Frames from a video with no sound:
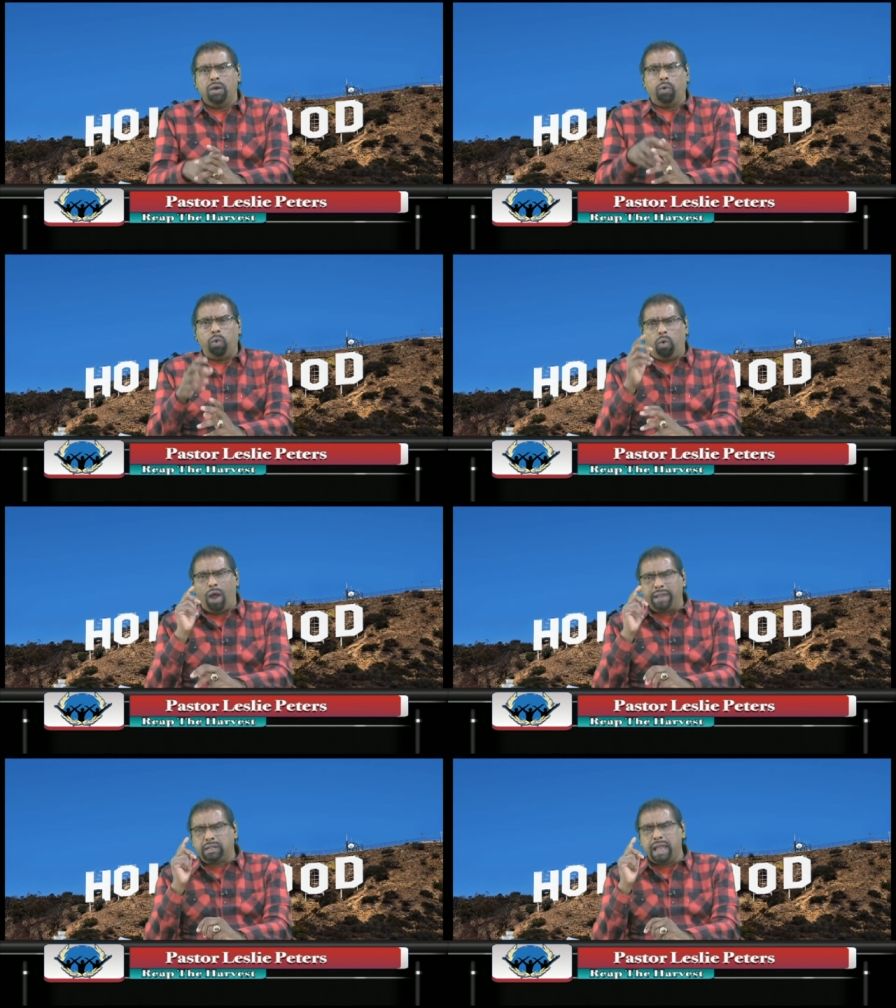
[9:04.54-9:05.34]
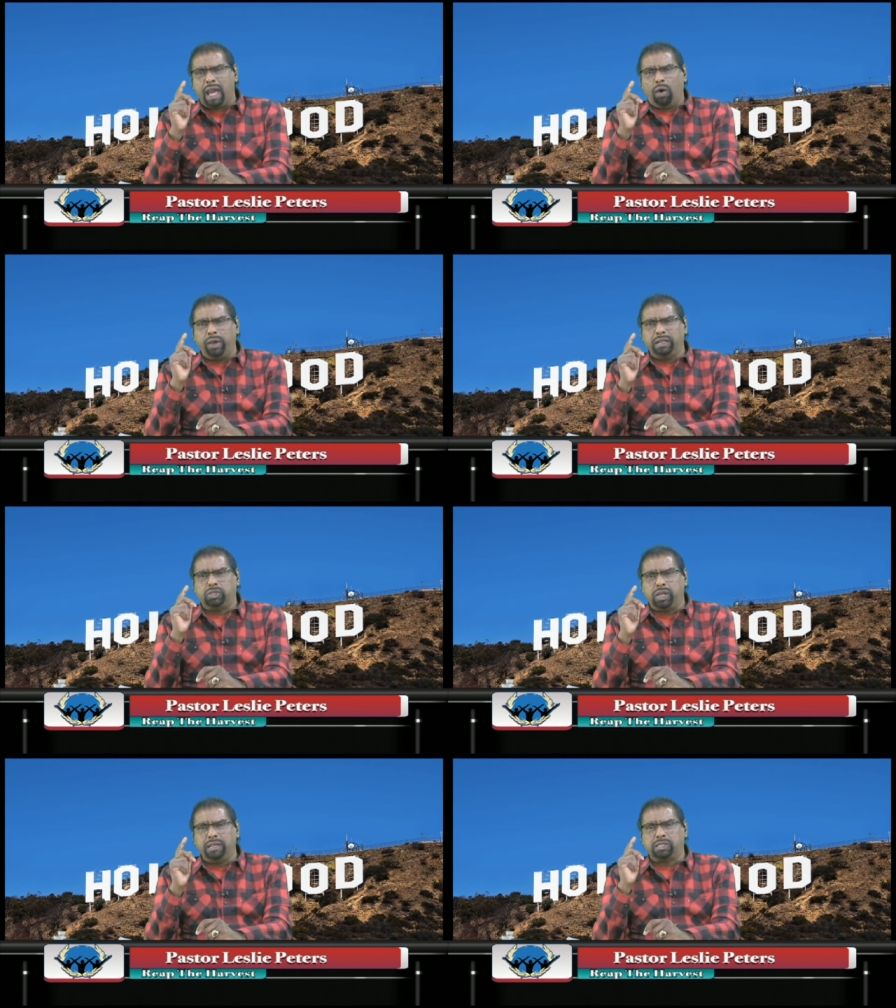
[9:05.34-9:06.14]
Right now, in
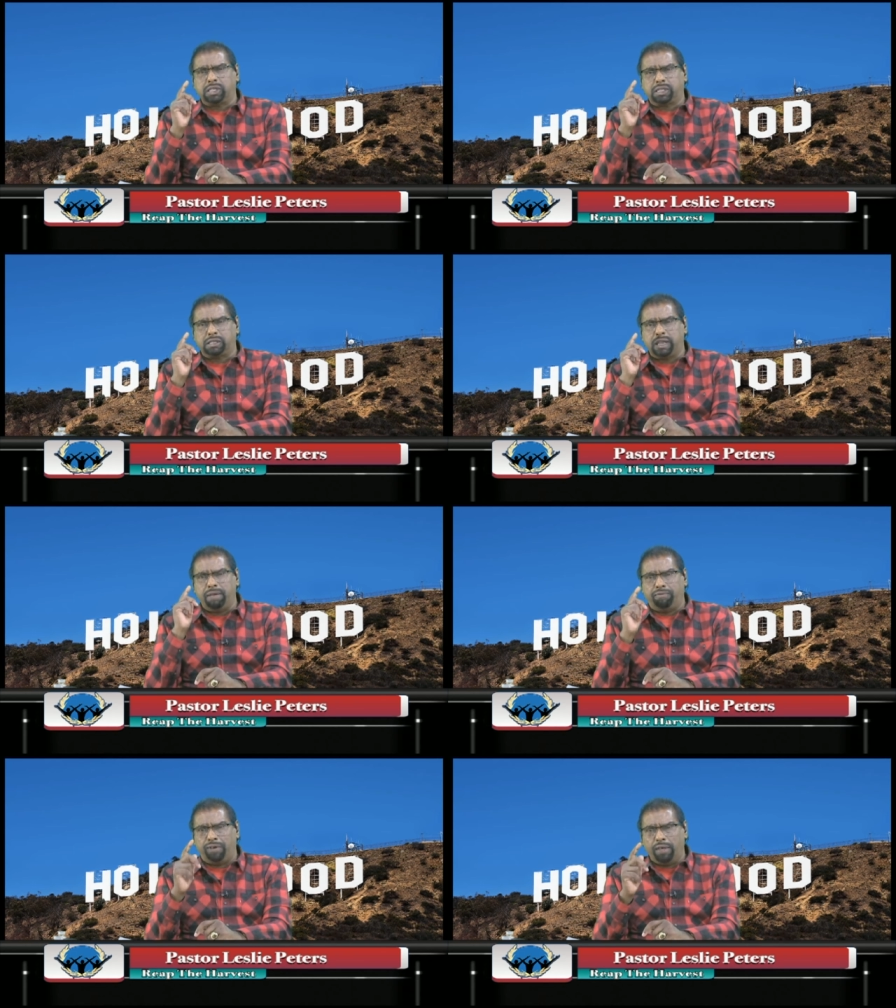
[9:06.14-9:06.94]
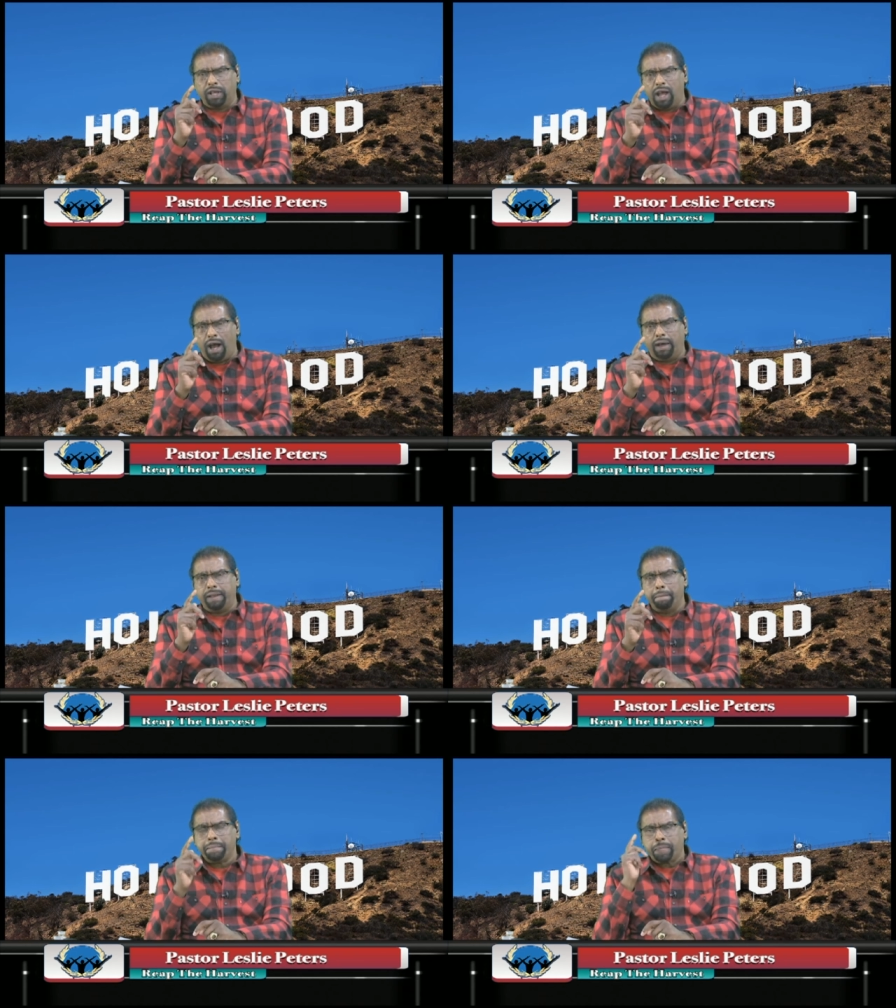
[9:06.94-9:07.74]
Jesus' name, Father God,